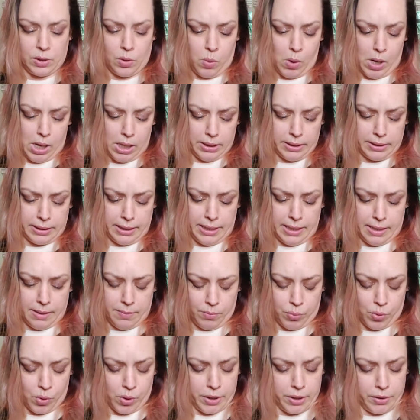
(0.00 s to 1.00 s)
quality
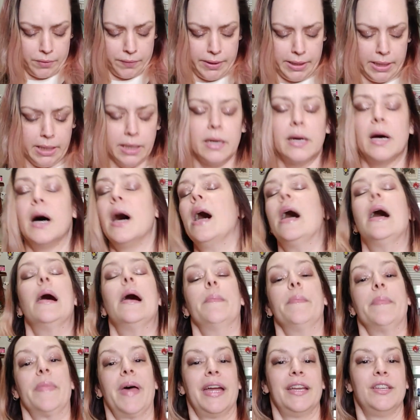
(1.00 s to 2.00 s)
embroidery.
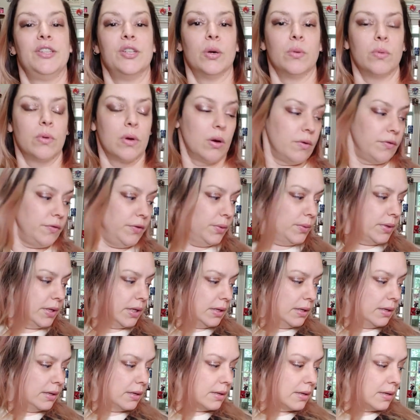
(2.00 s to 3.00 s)
I don't know if you
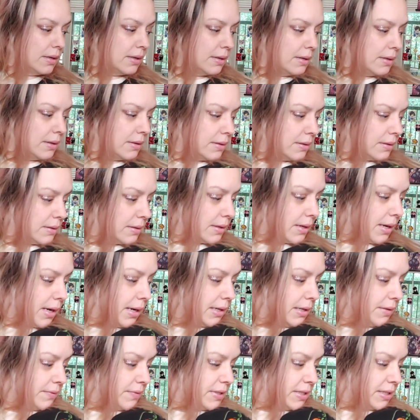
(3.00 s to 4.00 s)
can
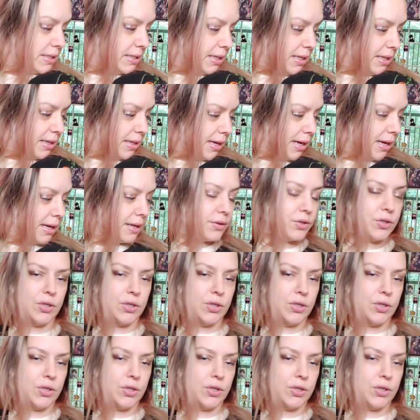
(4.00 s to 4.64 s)
kind of see that.